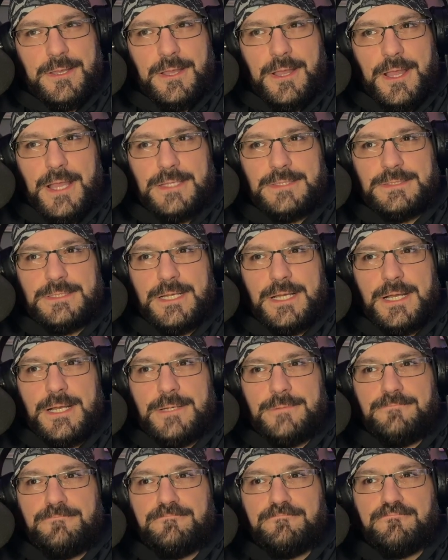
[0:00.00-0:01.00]
And,
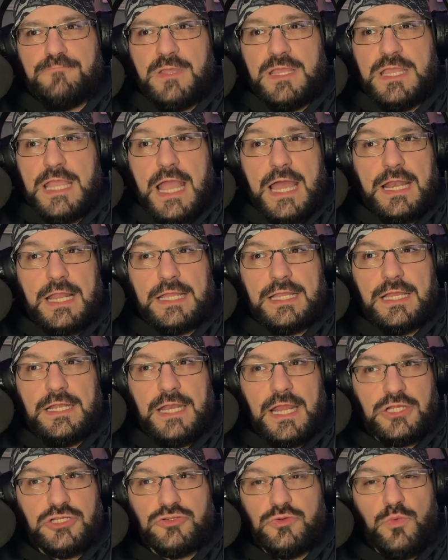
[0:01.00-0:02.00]
he had like an
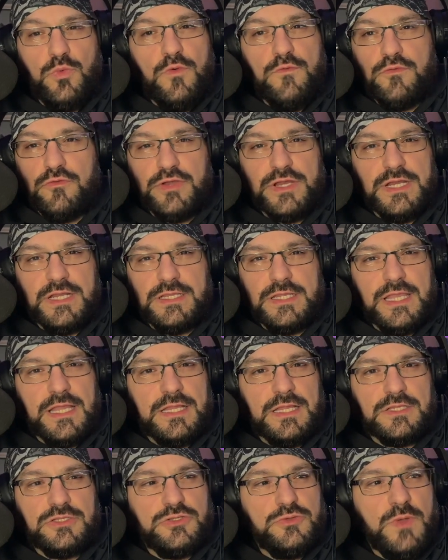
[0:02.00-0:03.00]
extra Wolverine. I think he had
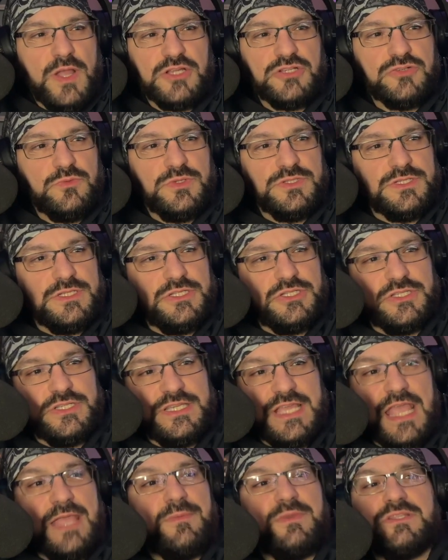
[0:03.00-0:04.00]
like 2 extra ones, and he just
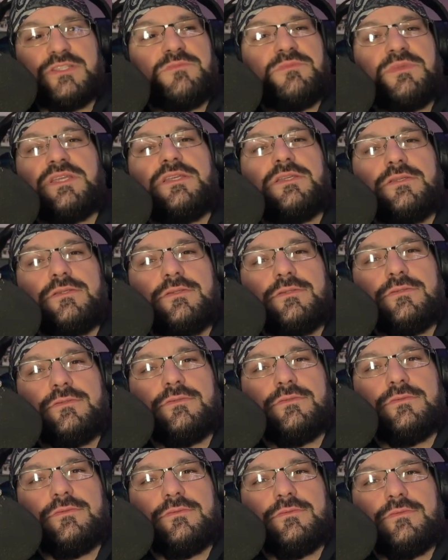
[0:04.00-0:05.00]
gave it to me.
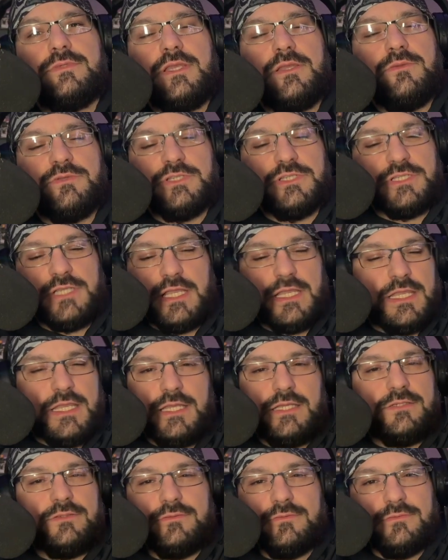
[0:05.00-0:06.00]
He was just like,
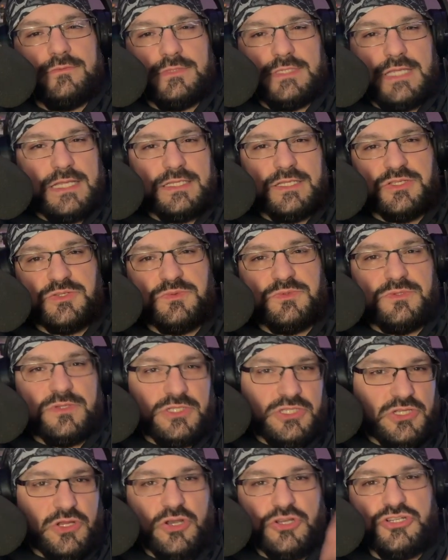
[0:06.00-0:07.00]
here, take this one. I
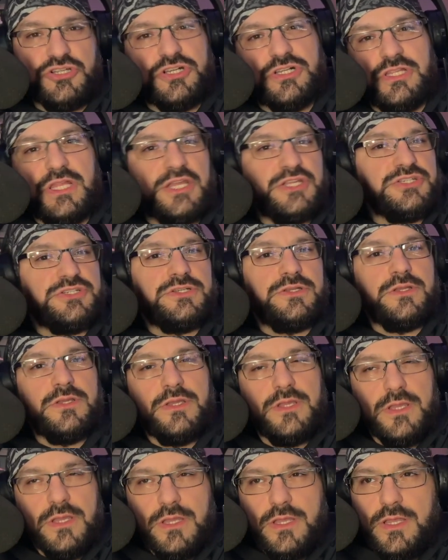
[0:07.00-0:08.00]
started your collection.
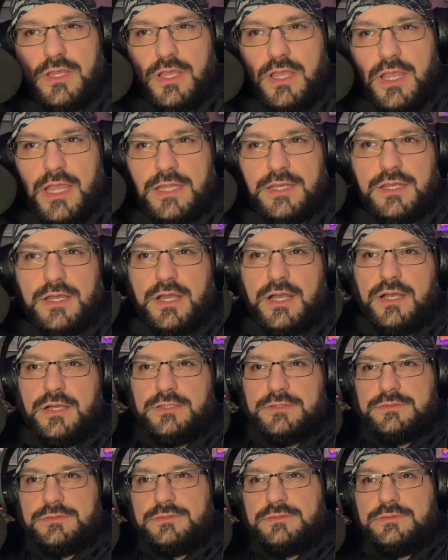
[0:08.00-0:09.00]
And
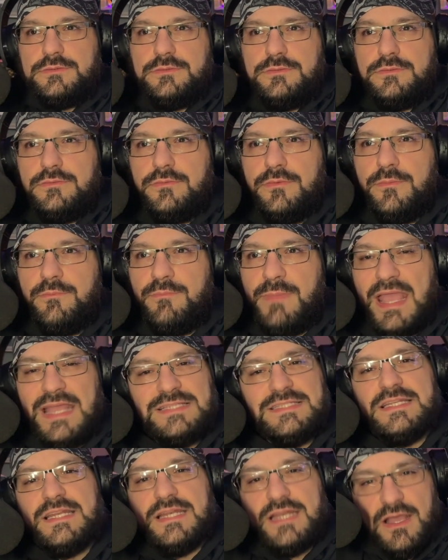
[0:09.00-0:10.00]
man,
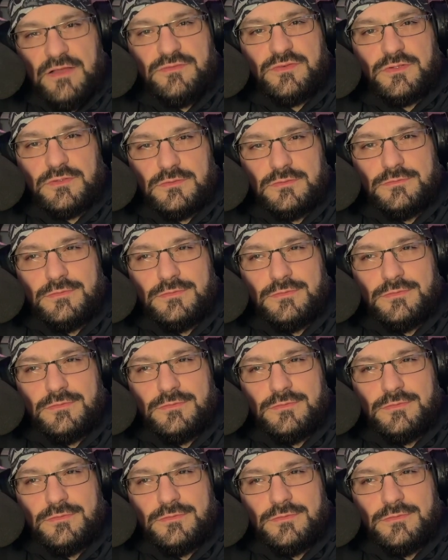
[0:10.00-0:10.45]
did it ever.